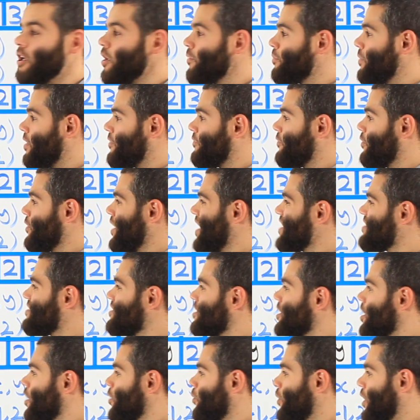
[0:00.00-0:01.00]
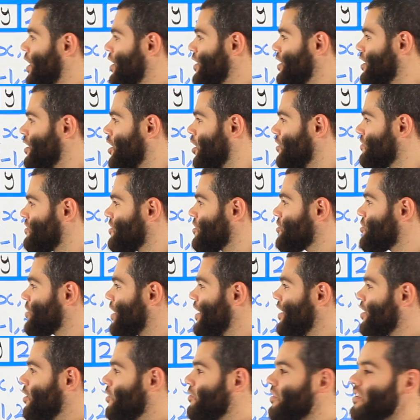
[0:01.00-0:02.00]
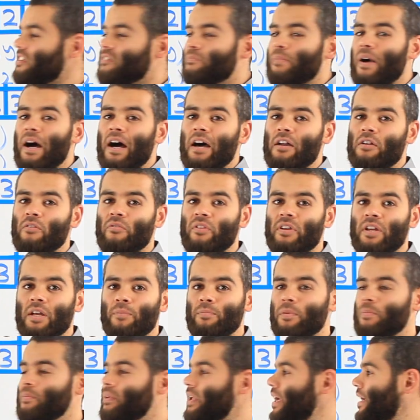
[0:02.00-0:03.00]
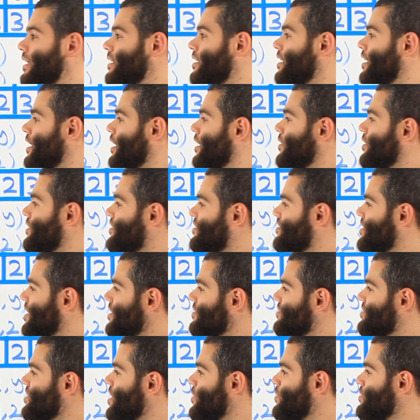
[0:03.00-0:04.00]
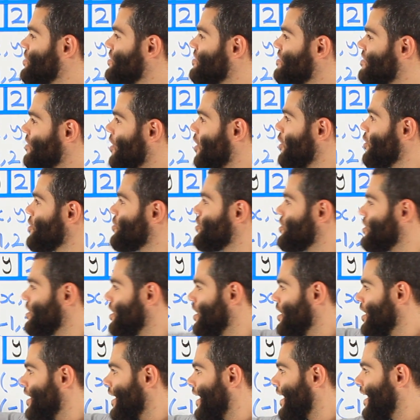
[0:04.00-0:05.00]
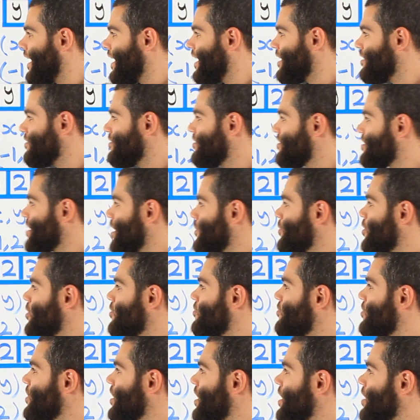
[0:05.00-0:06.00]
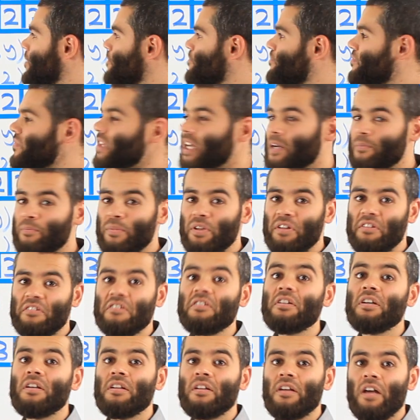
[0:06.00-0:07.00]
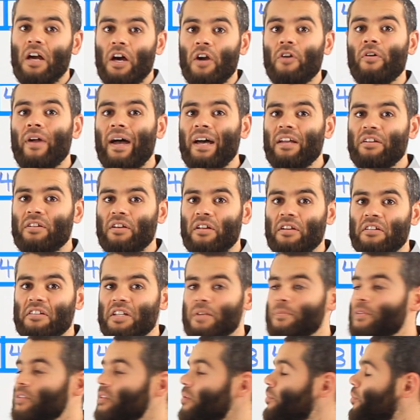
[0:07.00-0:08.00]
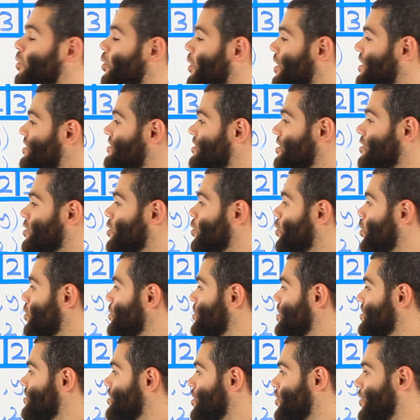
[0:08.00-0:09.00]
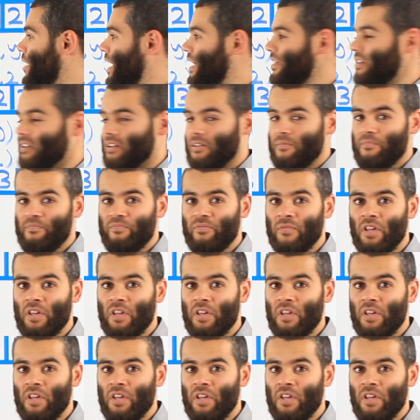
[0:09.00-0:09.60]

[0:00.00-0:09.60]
But for us, we're only concentrating on this part of the number plane, the center, which is the origin, and some of the numbers around it, some of the points and coordinates around it.